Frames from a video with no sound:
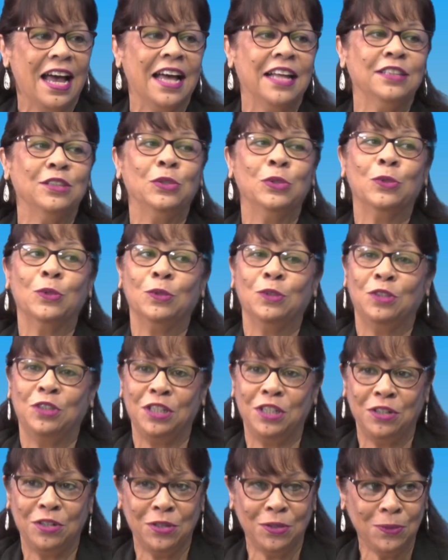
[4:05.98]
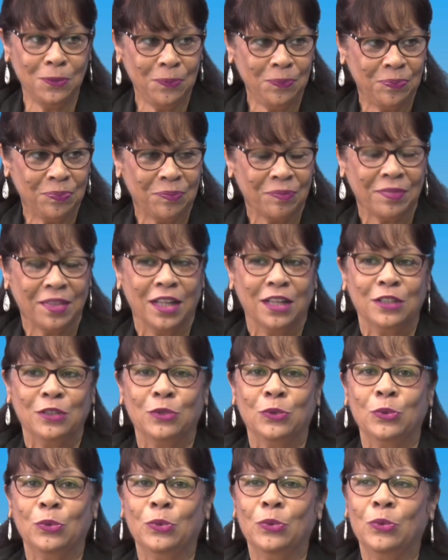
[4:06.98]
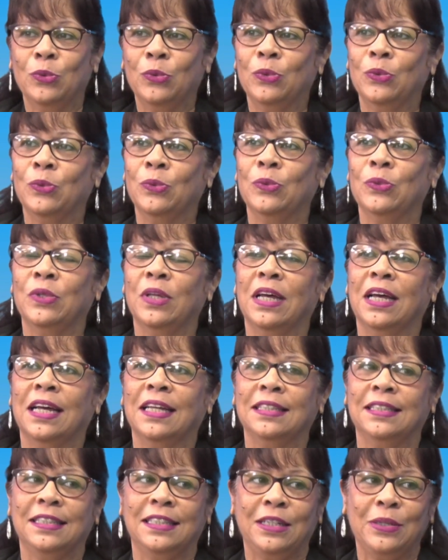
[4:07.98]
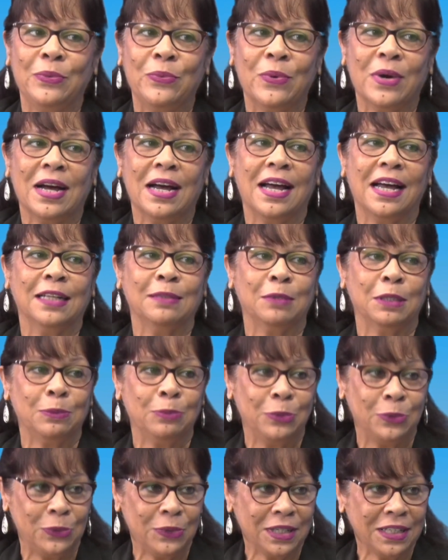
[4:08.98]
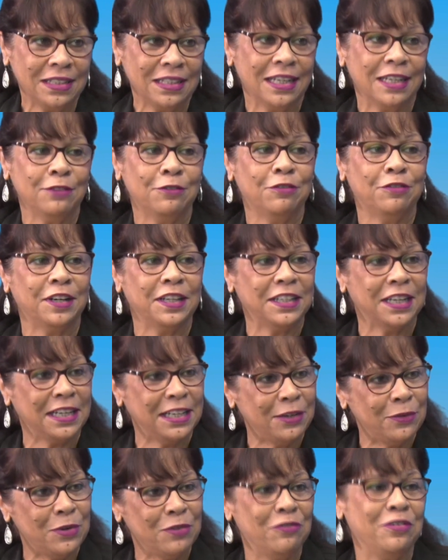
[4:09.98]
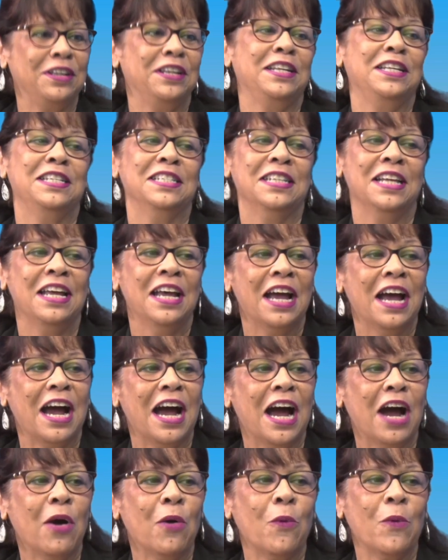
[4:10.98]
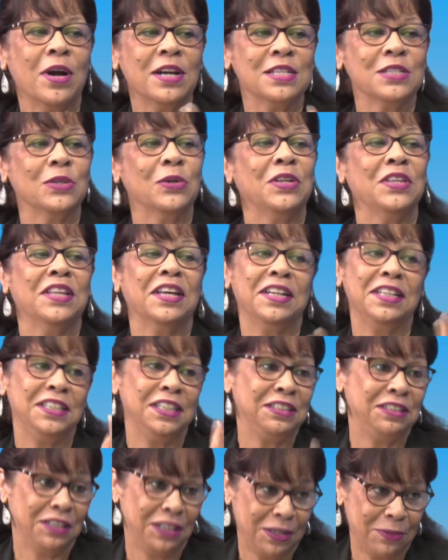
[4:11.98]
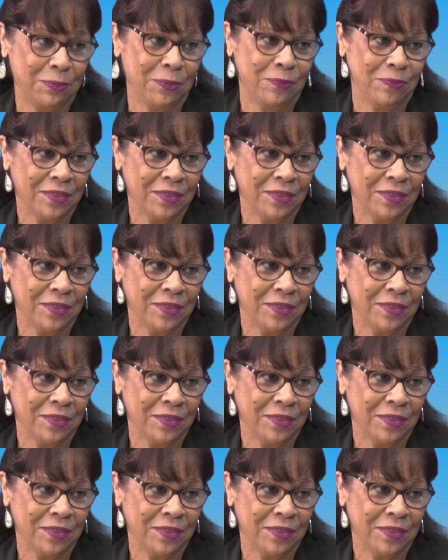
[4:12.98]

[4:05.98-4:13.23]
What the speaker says: And to continue to Antigua and Barbuda. And finally, we finish our solidarity trip